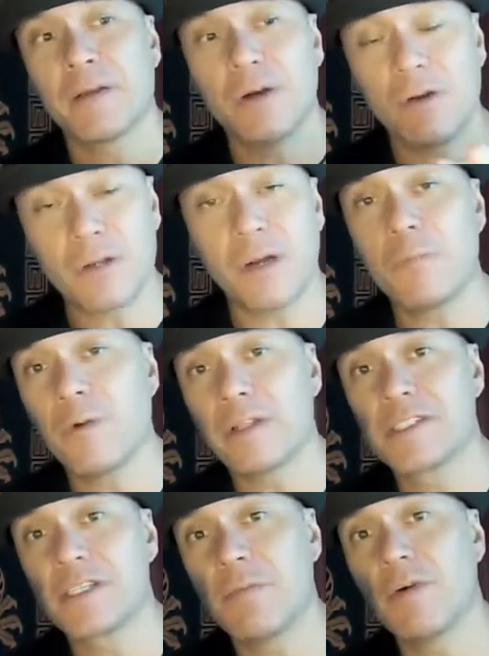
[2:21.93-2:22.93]
hook up with
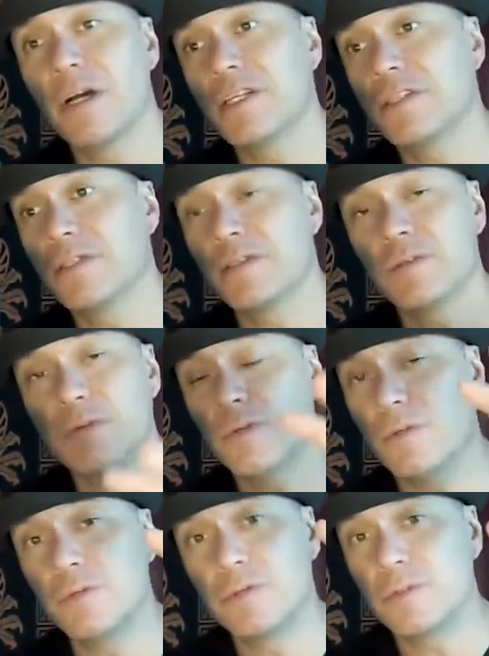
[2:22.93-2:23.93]
someone
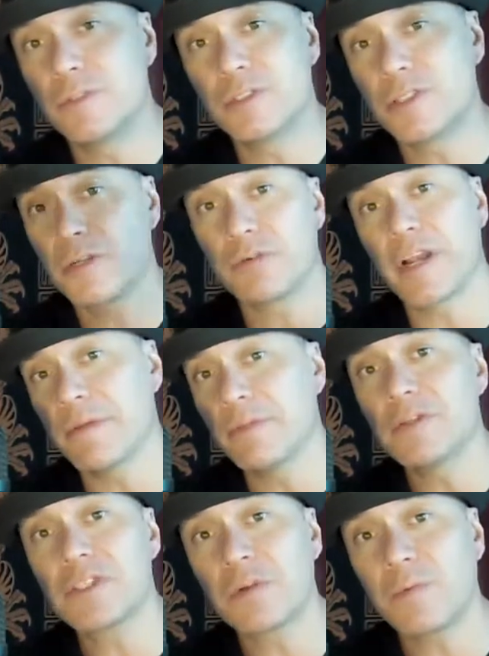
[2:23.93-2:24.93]
who to create
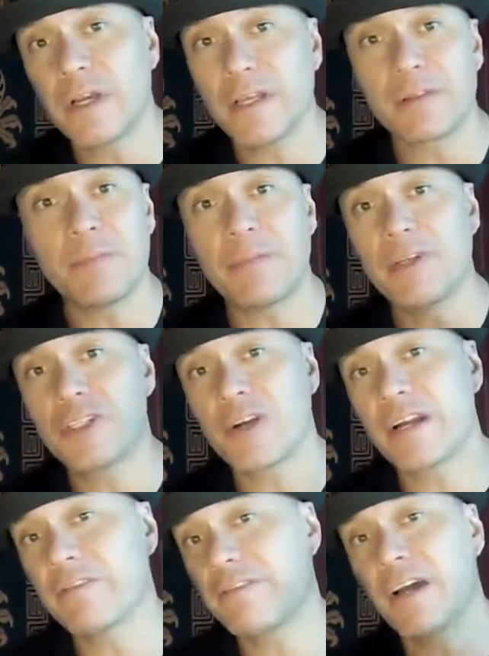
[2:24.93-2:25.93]
music with. Maybe you're
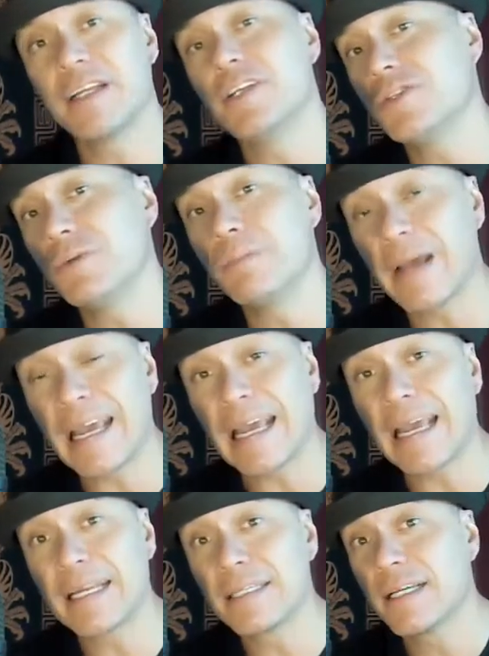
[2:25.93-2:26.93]
trying to find a new
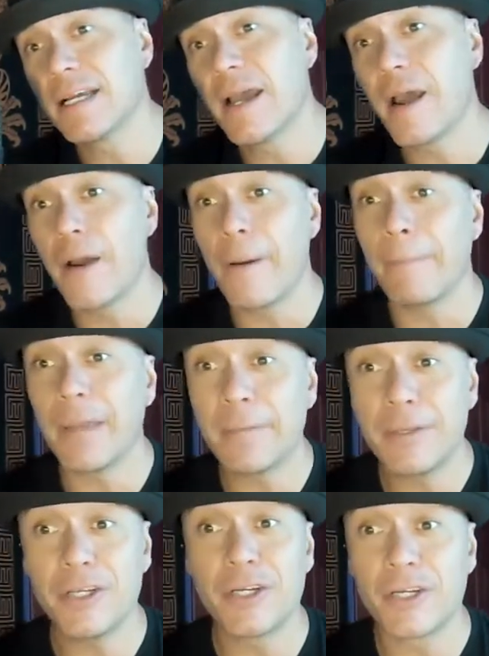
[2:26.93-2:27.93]
band.
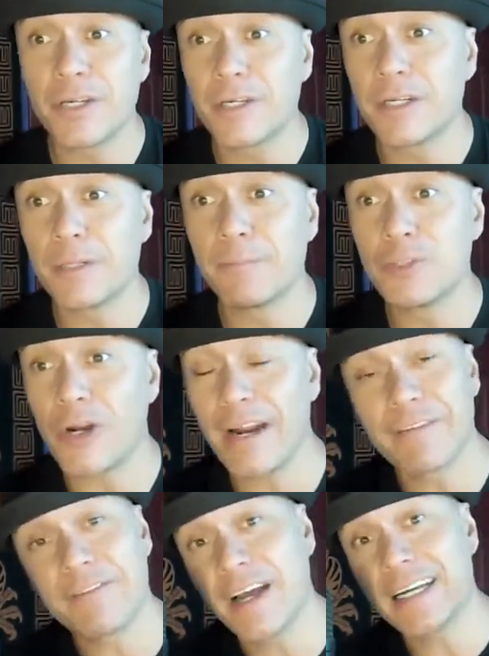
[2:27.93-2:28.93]
Maybe you're trying
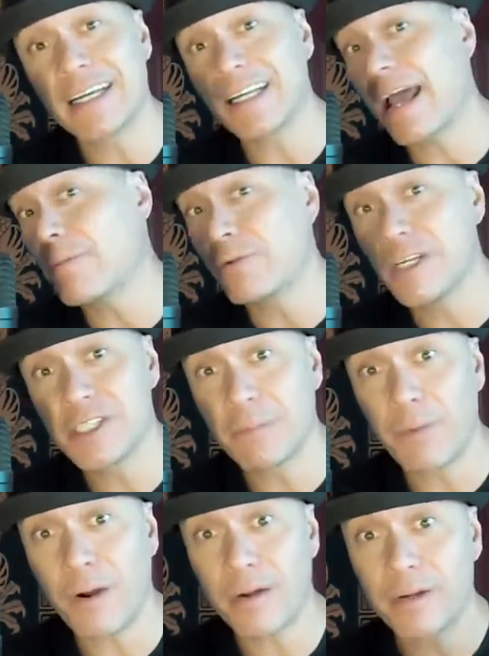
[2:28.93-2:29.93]
to find a collaboration
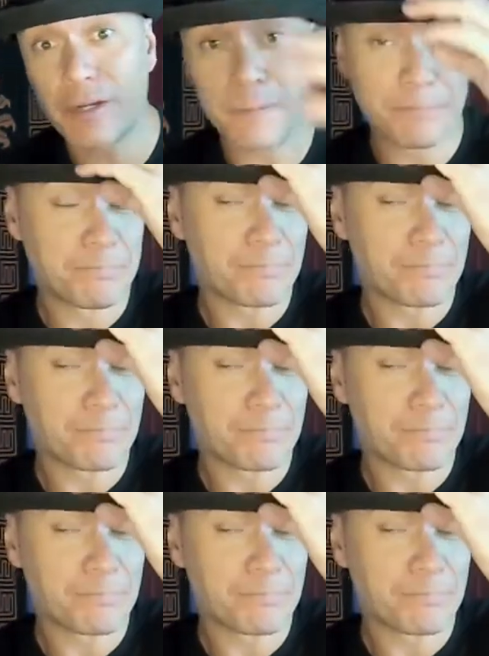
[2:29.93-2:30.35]
partner.